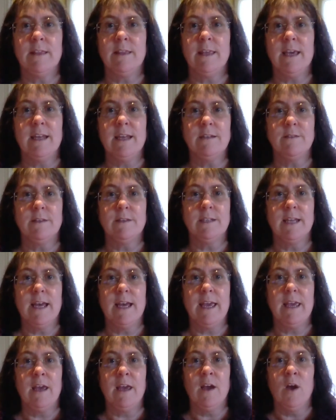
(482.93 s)
At the end of the
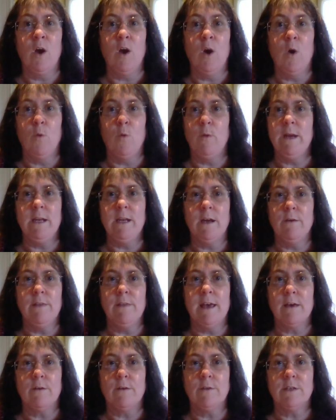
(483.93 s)
day, we know
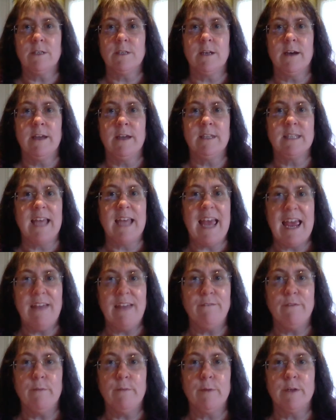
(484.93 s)
they're good sites.
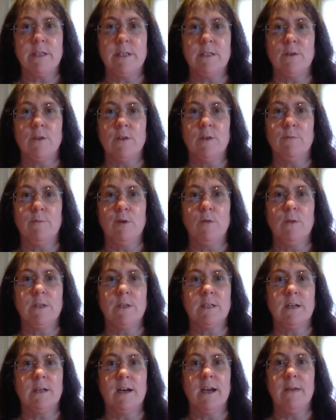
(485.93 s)
Everybody's on them all the
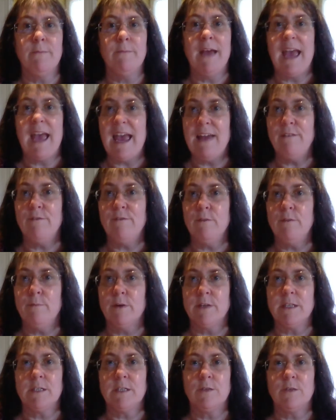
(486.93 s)
time.
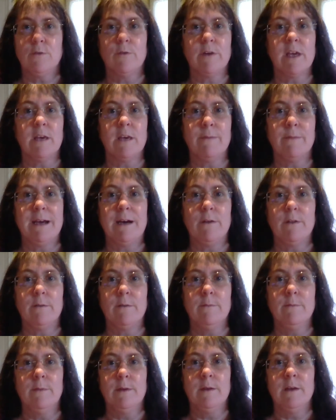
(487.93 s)
Everybody's talking about
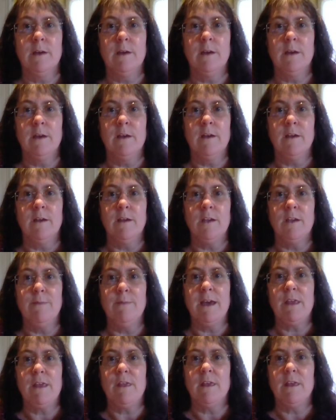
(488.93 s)
them. You
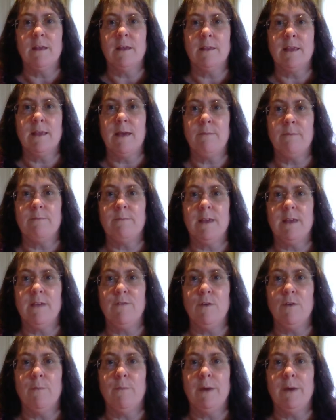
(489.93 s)
may think that they give
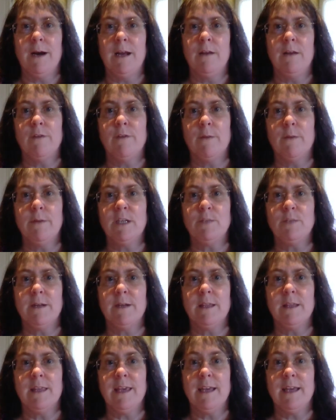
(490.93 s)
you a pile of rubbish, but
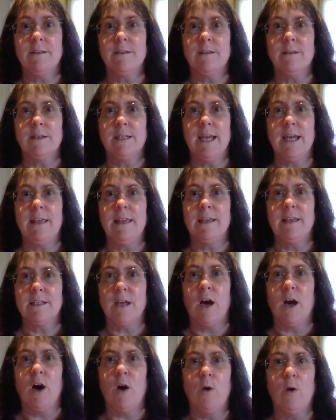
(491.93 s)
at the end of the day,
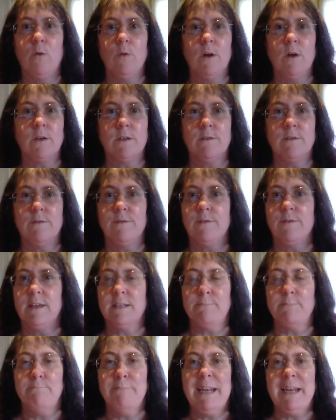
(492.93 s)

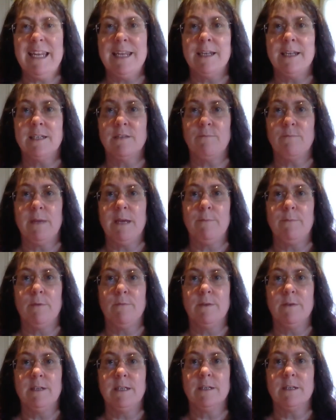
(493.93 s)
there's millions of people
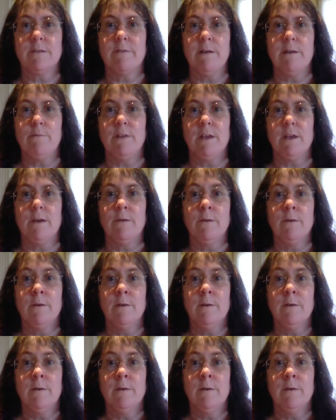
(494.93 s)
who disagree with you.